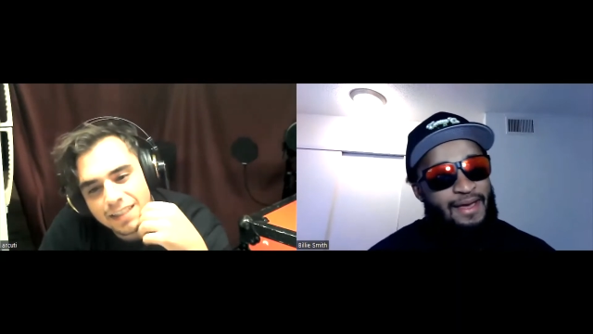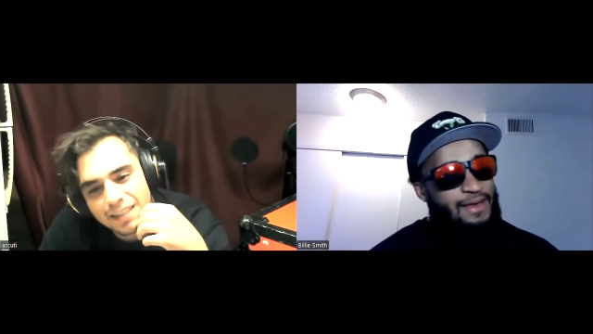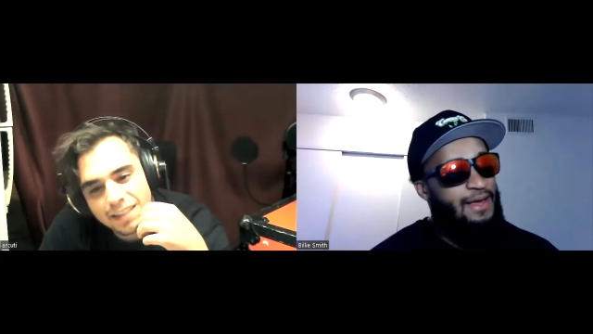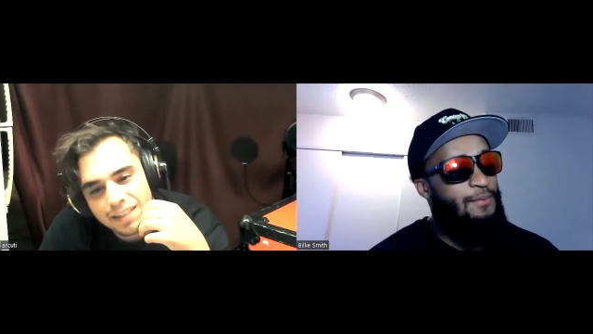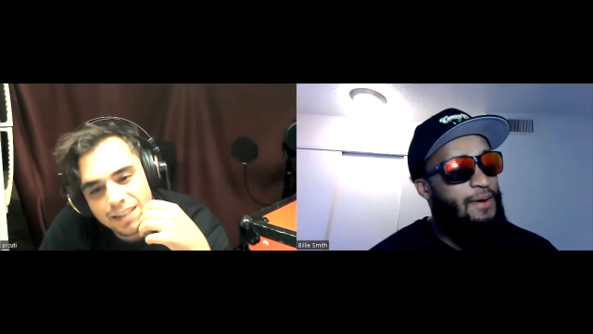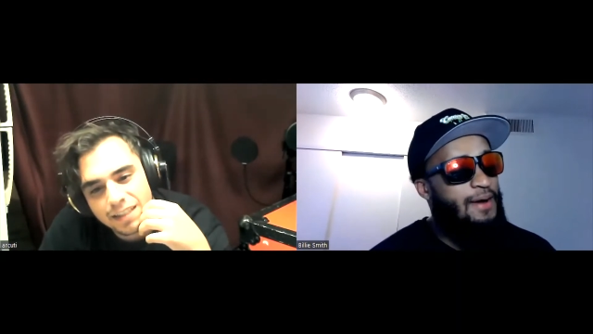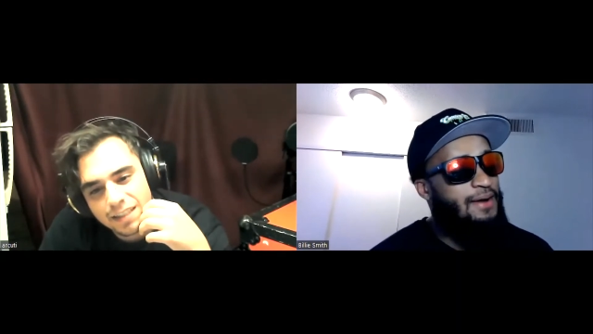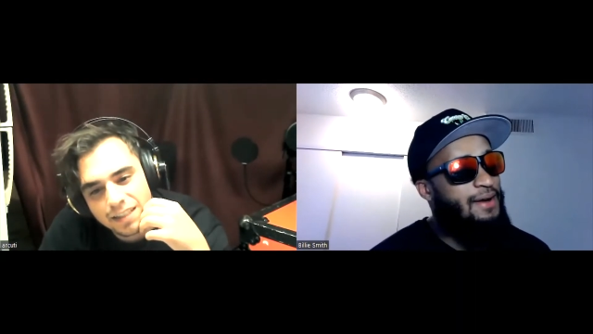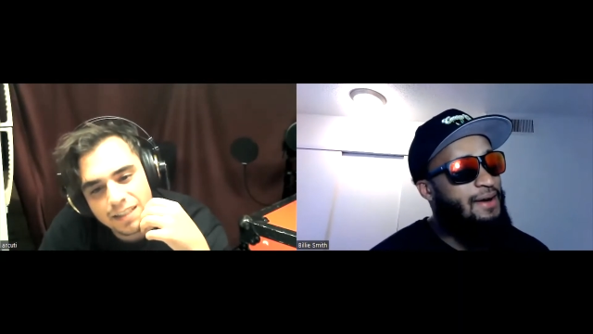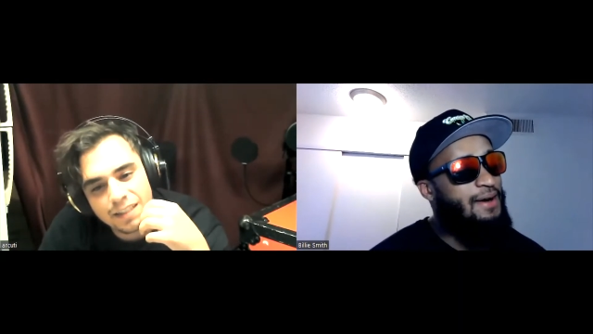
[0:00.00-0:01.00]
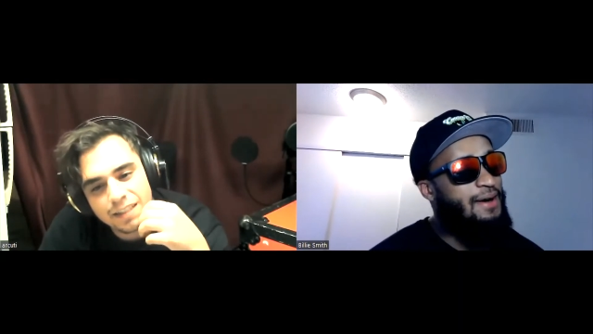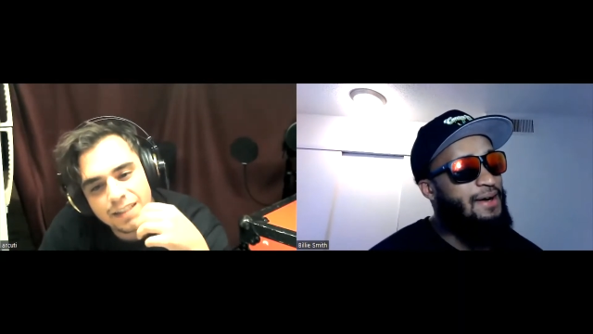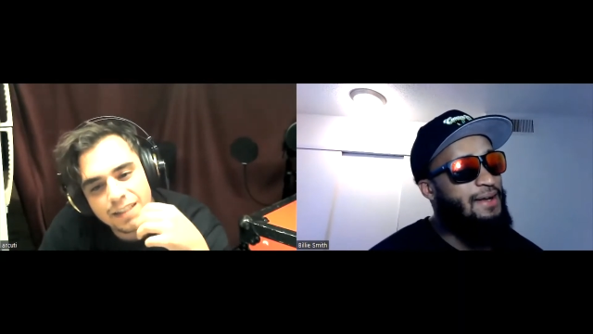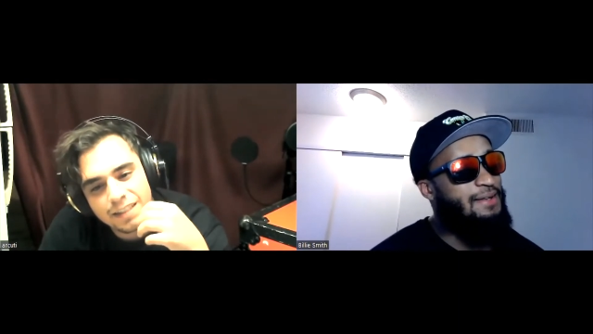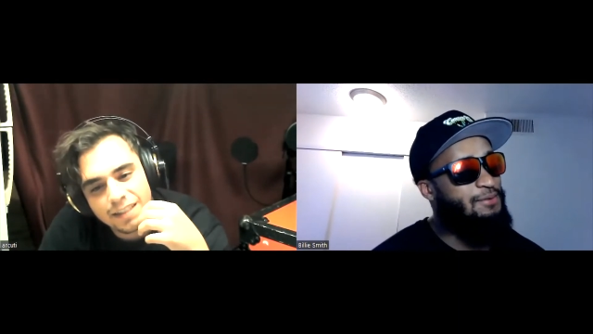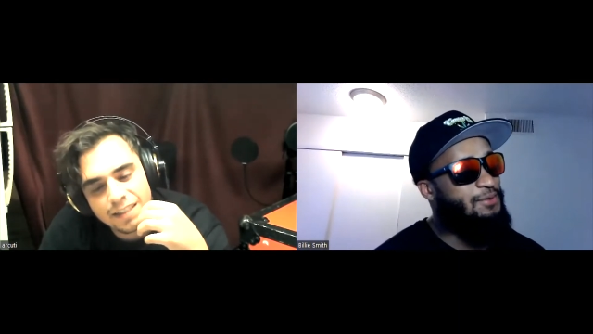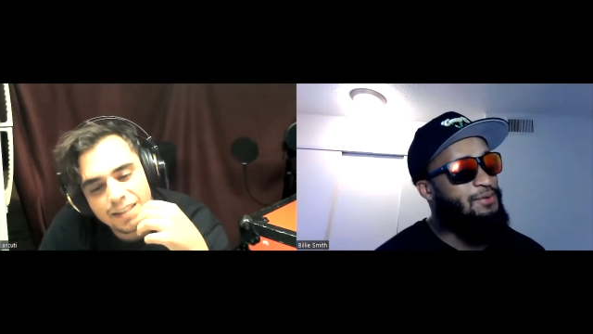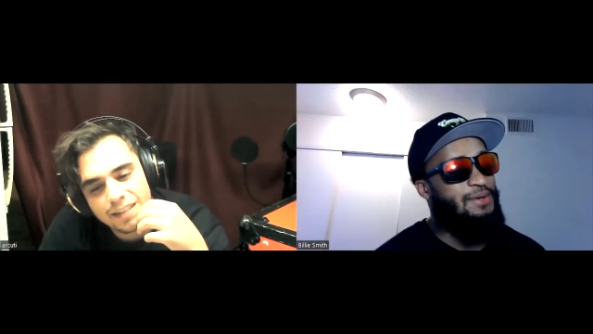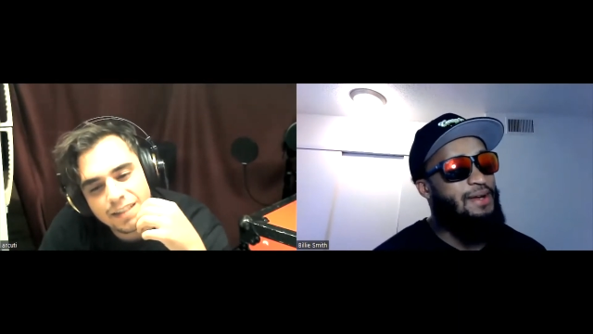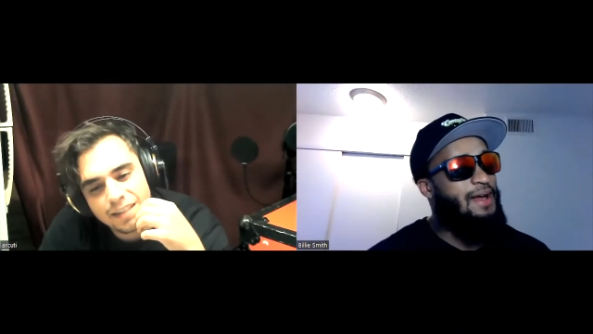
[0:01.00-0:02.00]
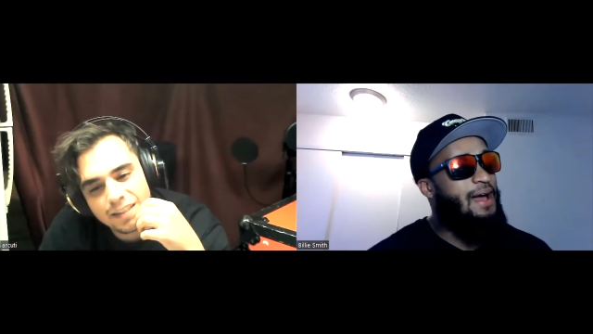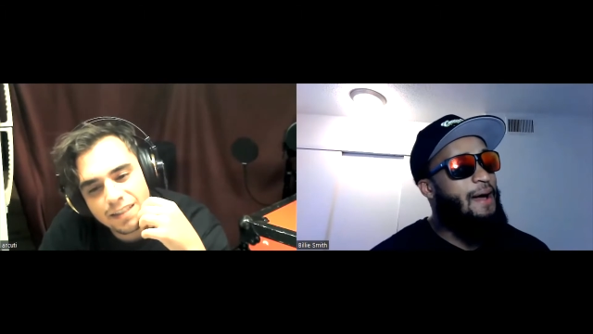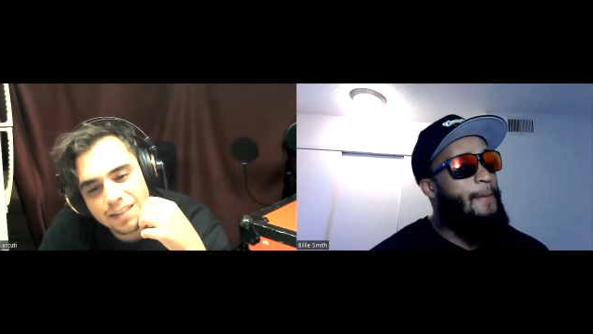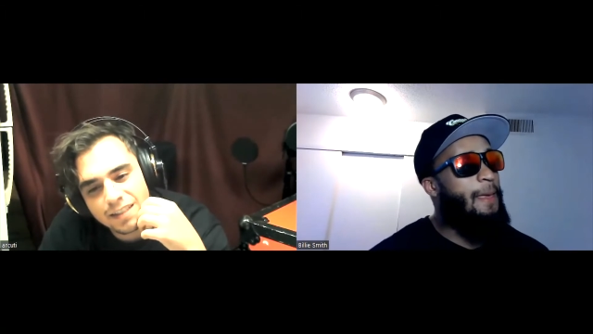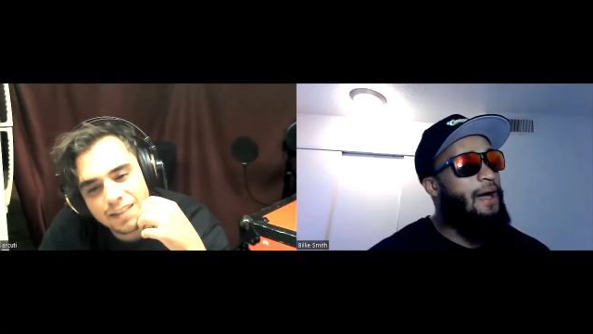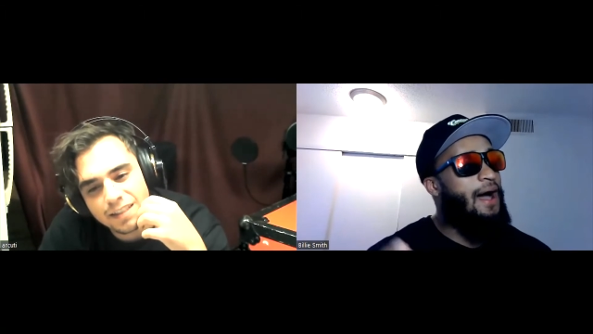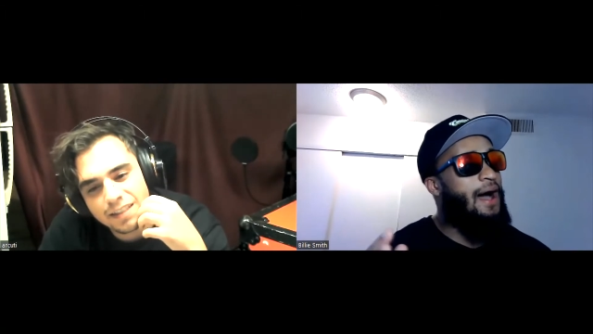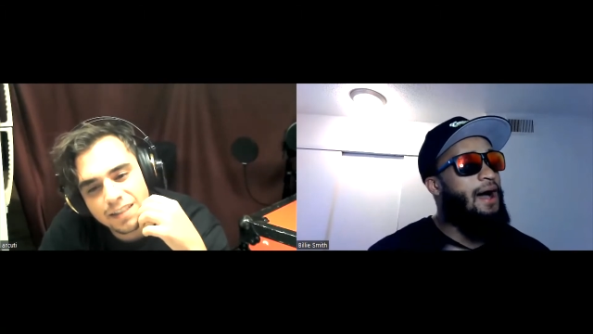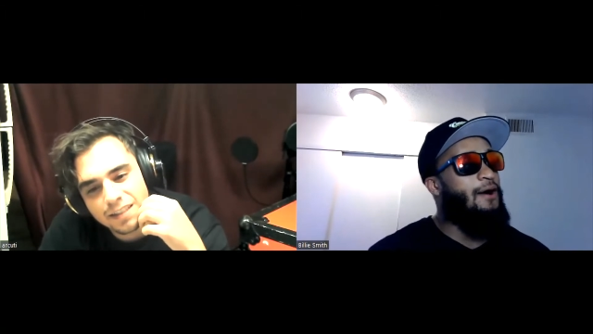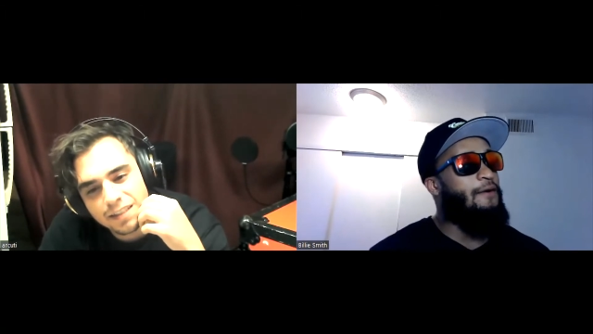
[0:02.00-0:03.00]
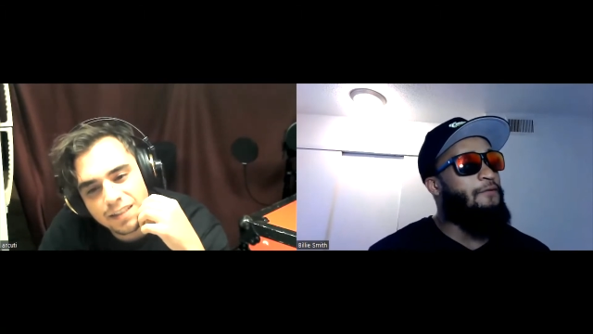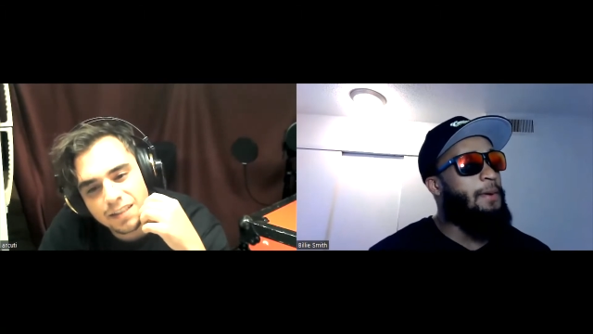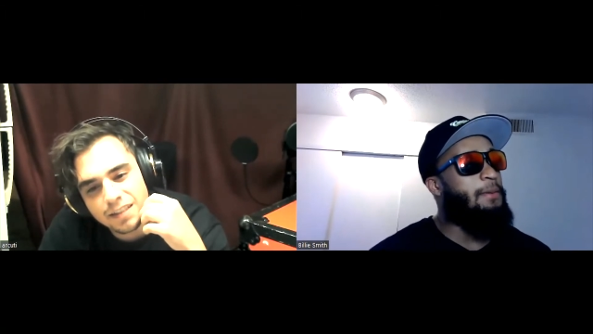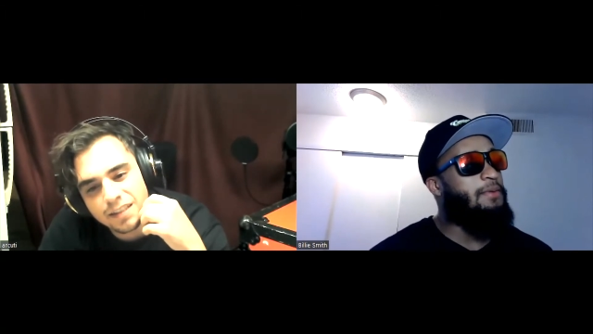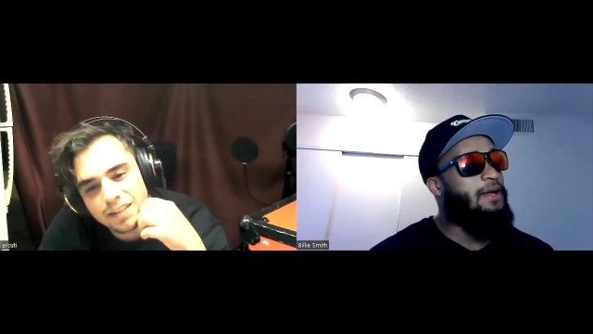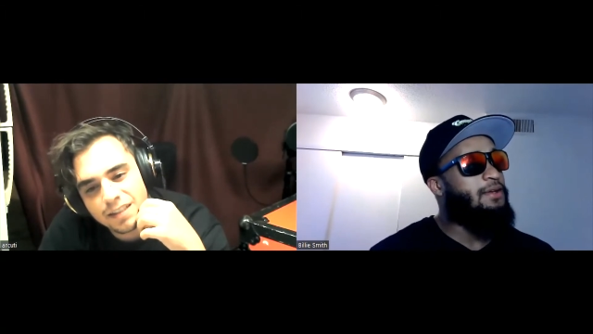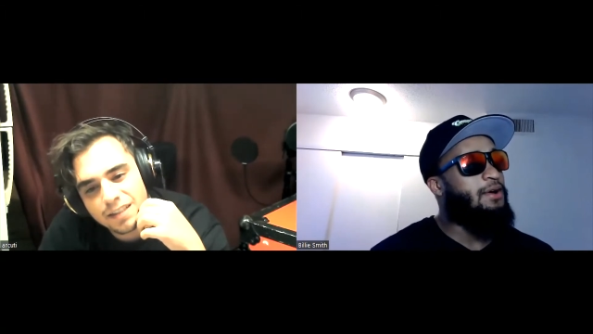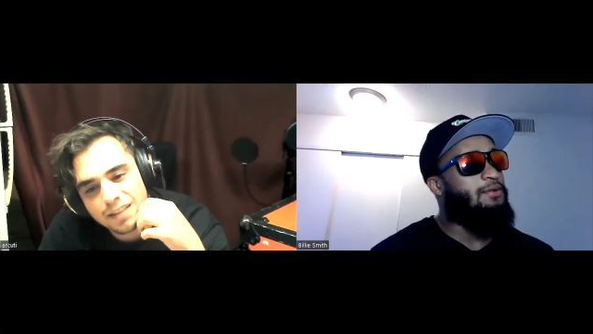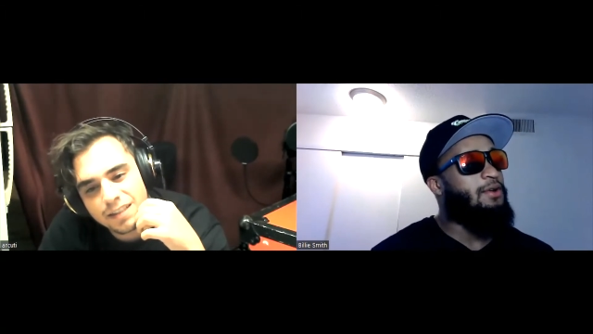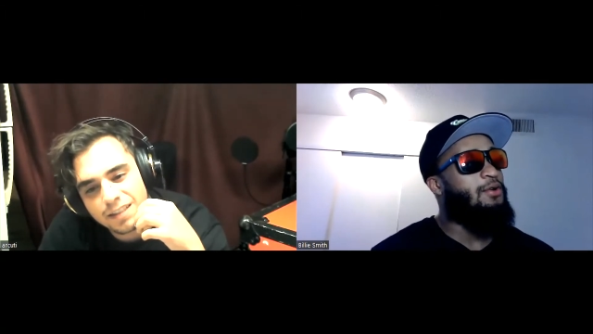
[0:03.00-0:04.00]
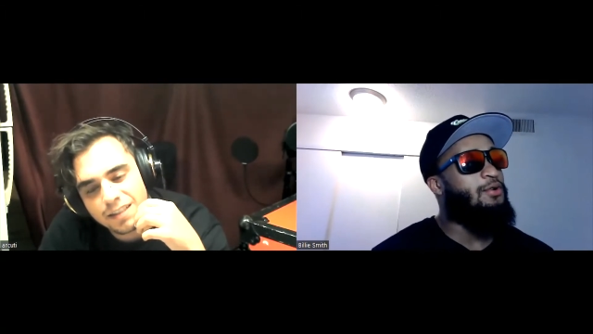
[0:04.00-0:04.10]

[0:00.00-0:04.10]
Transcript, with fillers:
Speaker 1: Yeah, man. Uh, dude, for people that don't know